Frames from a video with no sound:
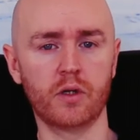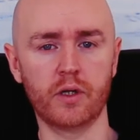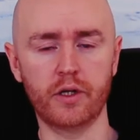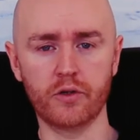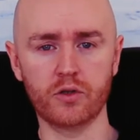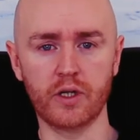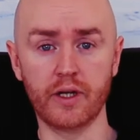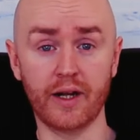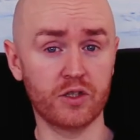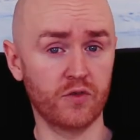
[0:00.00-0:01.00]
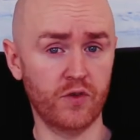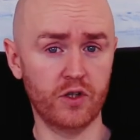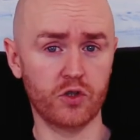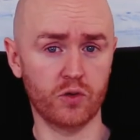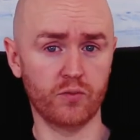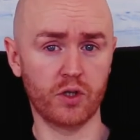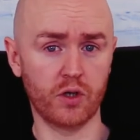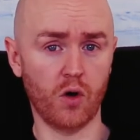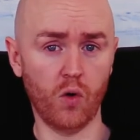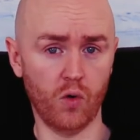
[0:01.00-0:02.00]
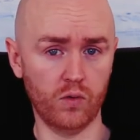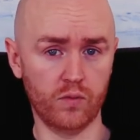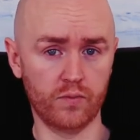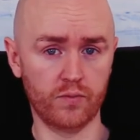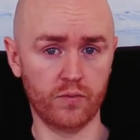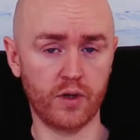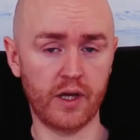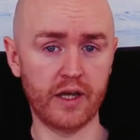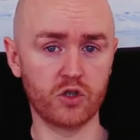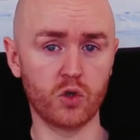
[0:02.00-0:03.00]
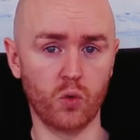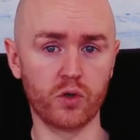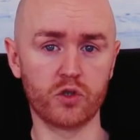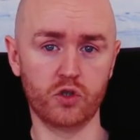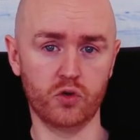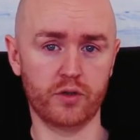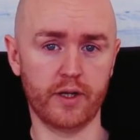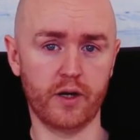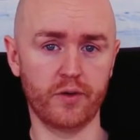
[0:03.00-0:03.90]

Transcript: hears that it has to finish something all, it's going to shut down.